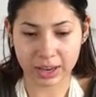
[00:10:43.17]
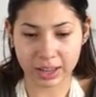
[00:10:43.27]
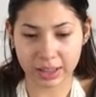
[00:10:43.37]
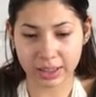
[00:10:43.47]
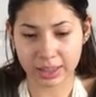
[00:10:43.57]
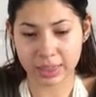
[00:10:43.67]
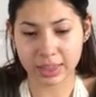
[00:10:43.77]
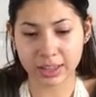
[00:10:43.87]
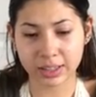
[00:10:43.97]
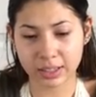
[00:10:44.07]
it like
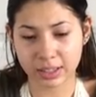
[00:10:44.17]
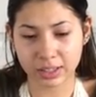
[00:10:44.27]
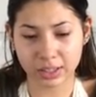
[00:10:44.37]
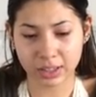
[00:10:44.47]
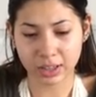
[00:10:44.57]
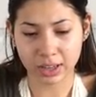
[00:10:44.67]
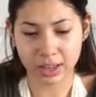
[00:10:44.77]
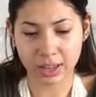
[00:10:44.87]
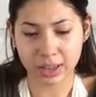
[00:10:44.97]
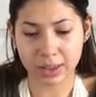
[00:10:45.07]
this,
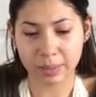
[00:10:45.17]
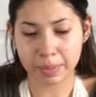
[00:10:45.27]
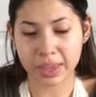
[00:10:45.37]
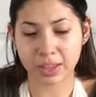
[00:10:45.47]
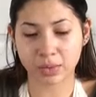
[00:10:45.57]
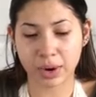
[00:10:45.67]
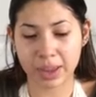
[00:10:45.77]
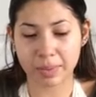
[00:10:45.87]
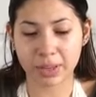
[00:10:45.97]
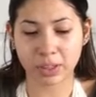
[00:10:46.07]
because
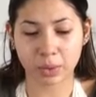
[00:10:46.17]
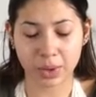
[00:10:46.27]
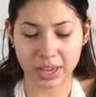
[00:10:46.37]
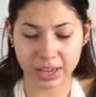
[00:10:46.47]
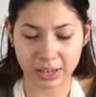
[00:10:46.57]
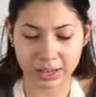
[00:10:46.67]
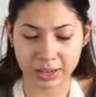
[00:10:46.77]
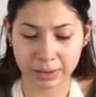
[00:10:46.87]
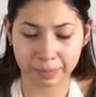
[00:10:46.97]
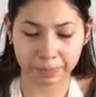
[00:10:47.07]
right in between
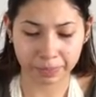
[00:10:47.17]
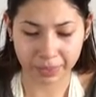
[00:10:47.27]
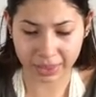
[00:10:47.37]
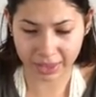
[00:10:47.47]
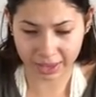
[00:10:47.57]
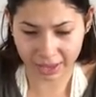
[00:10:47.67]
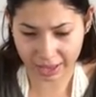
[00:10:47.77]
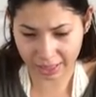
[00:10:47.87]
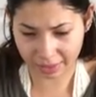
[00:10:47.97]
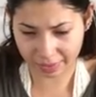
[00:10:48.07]
the
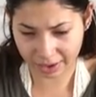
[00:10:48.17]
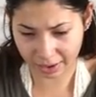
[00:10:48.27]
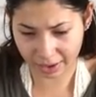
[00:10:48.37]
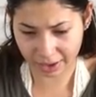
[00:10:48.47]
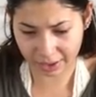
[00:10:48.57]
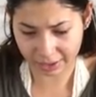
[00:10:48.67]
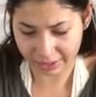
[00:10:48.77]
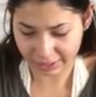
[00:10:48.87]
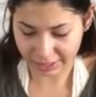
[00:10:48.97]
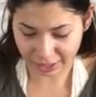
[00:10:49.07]
aloe vera
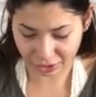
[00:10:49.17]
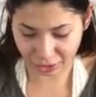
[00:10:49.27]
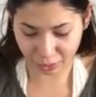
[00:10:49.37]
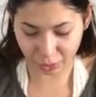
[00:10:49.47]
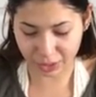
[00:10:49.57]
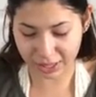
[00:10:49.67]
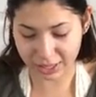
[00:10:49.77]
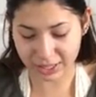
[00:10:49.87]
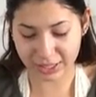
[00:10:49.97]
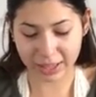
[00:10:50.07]
it's just
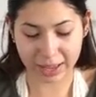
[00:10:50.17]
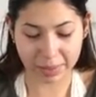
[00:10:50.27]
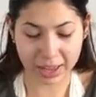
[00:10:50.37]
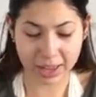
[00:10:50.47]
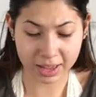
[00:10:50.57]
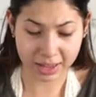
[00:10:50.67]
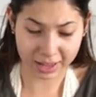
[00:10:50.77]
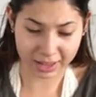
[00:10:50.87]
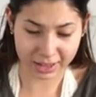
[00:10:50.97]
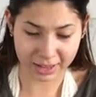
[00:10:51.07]
really slimy,
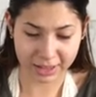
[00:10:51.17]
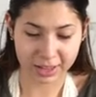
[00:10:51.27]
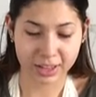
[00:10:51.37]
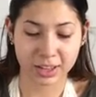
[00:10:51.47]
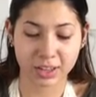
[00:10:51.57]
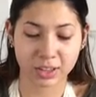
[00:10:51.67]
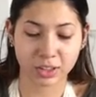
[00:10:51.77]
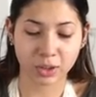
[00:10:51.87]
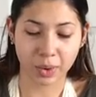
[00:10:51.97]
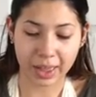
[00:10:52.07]

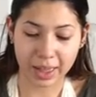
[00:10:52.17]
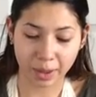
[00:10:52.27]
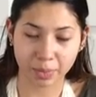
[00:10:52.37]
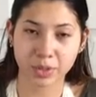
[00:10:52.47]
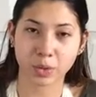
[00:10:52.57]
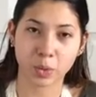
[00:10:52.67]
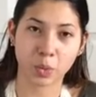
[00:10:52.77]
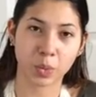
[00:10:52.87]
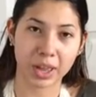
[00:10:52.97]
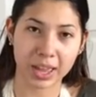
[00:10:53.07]
so it helps
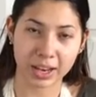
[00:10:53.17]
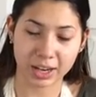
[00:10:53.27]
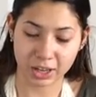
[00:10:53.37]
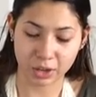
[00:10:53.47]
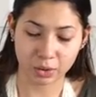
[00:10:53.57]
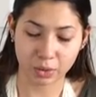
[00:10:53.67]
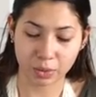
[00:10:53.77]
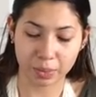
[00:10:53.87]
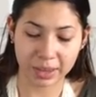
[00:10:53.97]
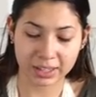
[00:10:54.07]
when you
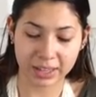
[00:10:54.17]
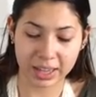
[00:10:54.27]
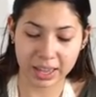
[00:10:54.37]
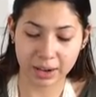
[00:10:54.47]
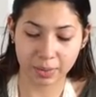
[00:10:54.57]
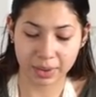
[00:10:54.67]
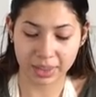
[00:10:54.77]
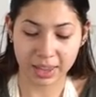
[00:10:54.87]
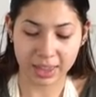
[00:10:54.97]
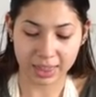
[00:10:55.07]
mix it in with
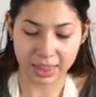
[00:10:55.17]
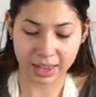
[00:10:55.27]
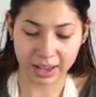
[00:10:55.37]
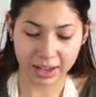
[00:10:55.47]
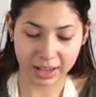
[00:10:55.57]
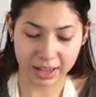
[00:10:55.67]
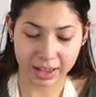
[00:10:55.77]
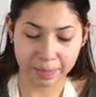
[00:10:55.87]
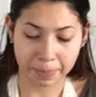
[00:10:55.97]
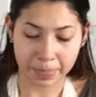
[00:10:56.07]
the
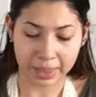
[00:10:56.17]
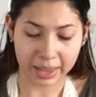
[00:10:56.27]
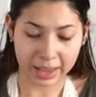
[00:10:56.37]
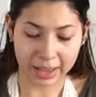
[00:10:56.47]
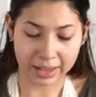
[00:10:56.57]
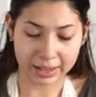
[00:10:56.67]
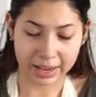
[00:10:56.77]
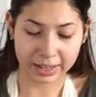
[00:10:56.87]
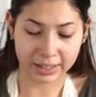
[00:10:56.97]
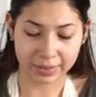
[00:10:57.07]
honey and
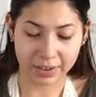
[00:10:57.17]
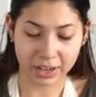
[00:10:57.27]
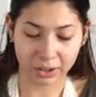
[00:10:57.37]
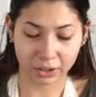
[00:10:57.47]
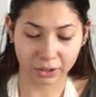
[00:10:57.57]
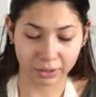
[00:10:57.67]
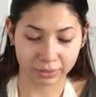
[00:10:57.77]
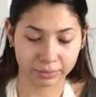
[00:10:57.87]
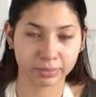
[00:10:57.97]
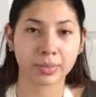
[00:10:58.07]
acid vinegar,
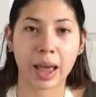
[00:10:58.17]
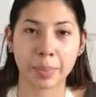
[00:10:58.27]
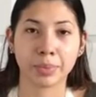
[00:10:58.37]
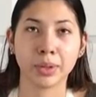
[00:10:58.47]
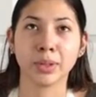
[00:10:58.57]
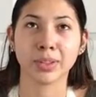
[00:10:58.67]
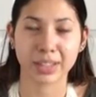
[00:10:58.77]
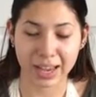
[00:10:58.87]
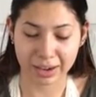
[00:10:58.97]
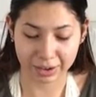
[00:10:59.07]
apple
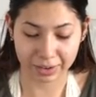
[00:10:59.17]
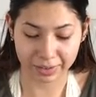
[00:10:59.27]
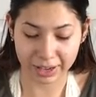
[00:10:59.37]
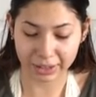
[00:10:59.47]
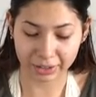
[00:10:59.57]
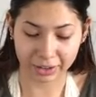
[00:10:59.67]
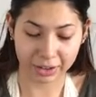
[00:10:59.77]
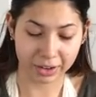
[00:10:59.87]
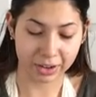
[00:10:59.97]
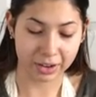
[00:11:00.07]
cider vinegar.